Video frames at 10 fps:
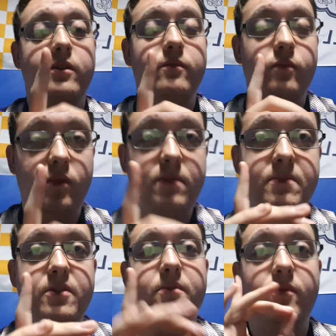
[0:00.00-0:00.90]
on one
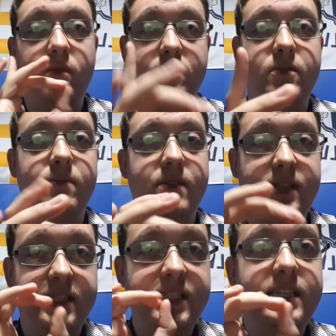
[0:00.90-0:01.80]
moment.
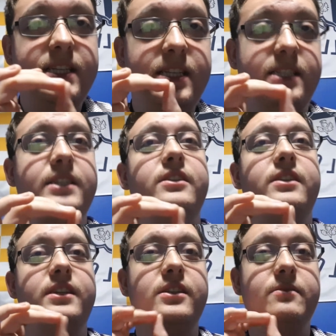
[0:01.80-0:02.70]
This is a
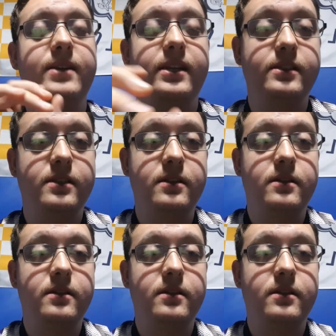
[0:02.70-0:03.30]
little bit.